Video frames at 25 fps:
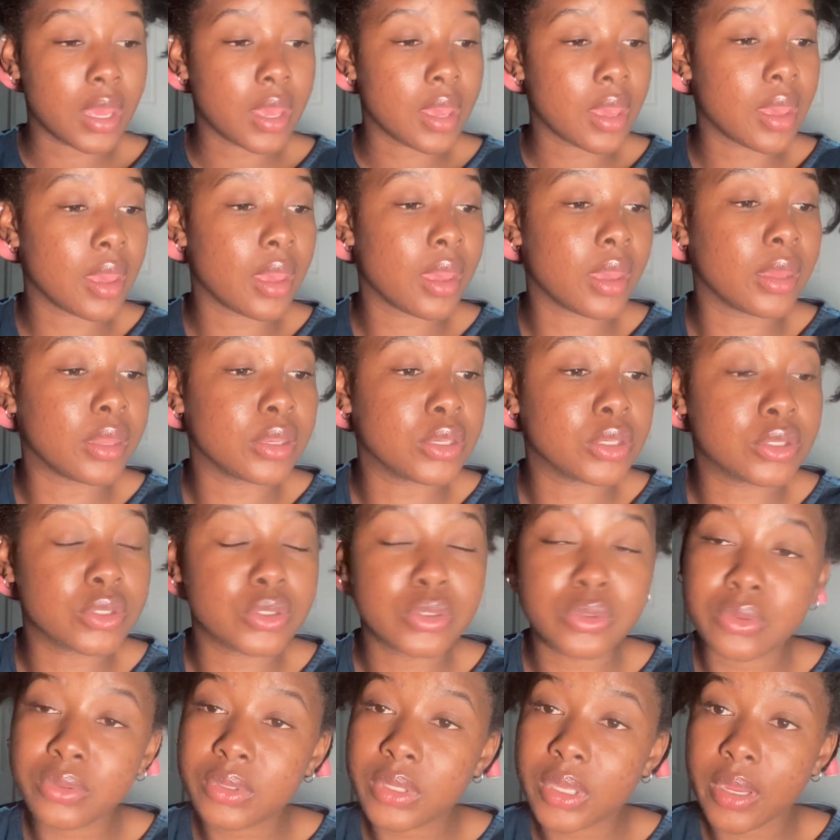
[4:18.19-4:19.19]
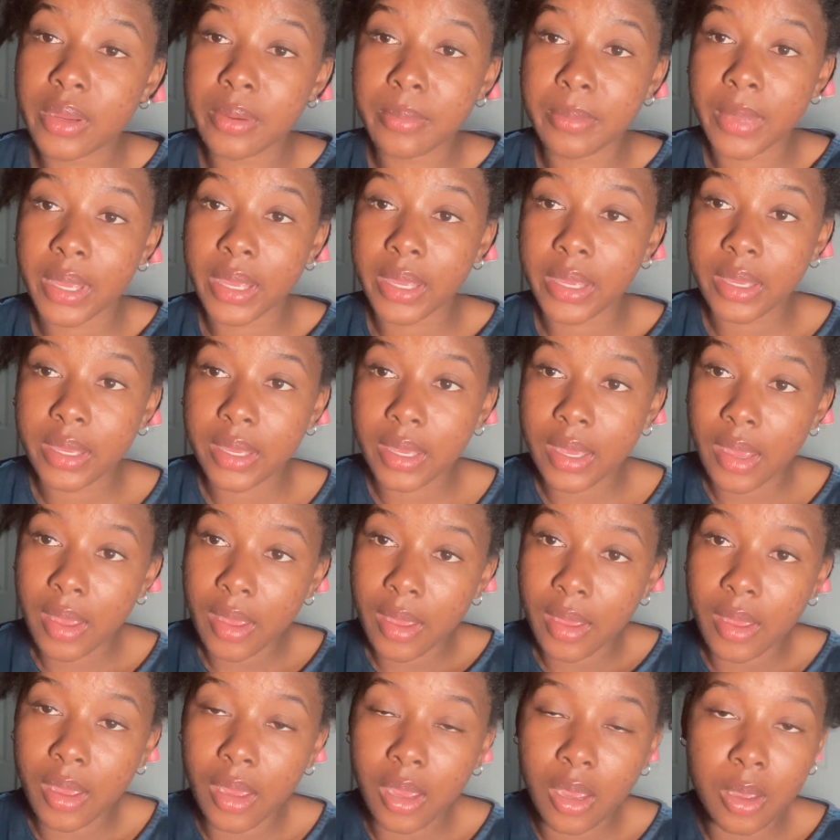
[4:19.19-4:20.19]
and do their
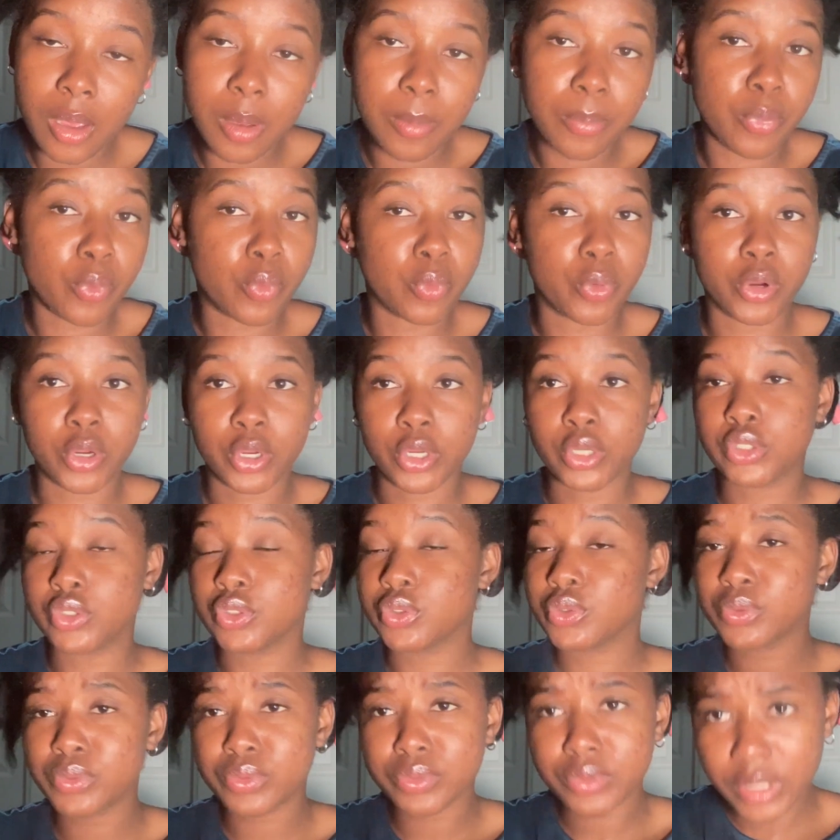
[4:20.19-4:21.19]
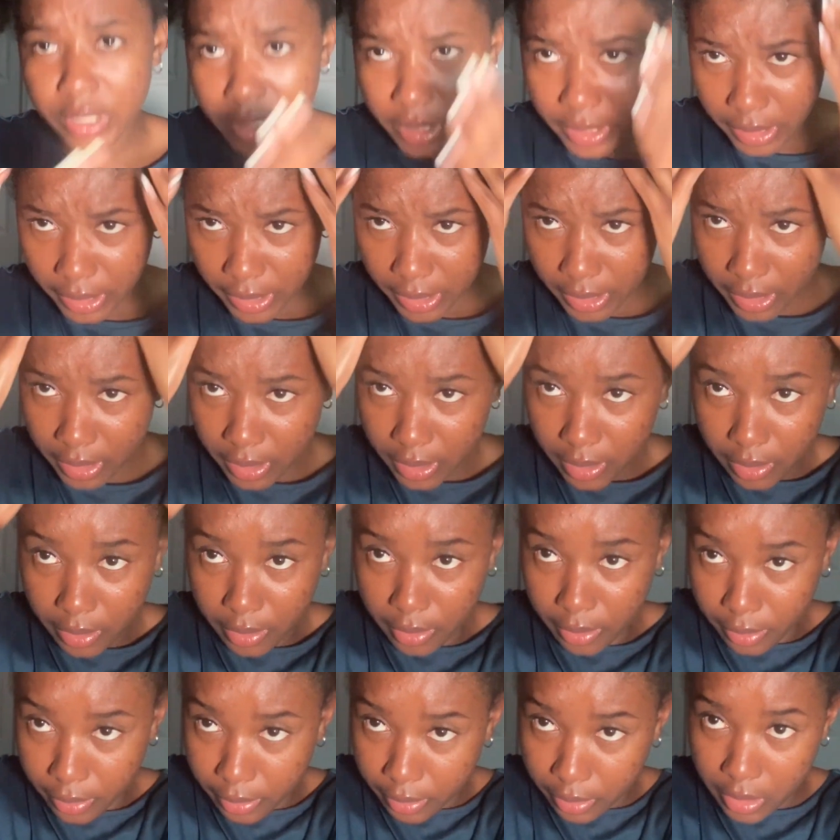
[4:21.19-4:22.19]
makeup or do their
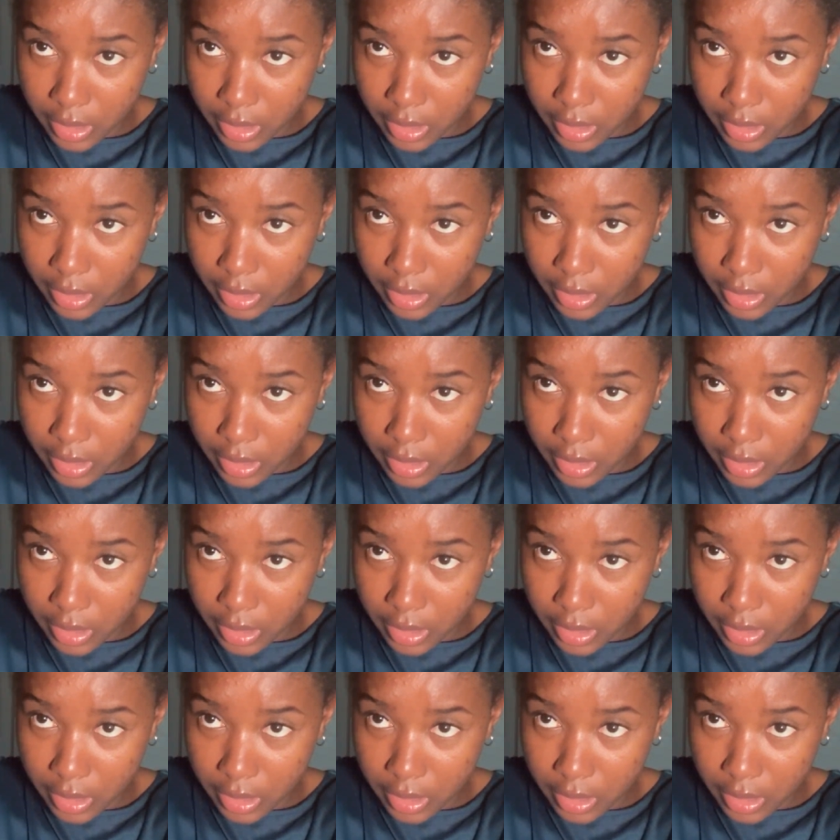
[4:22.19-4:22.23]
hair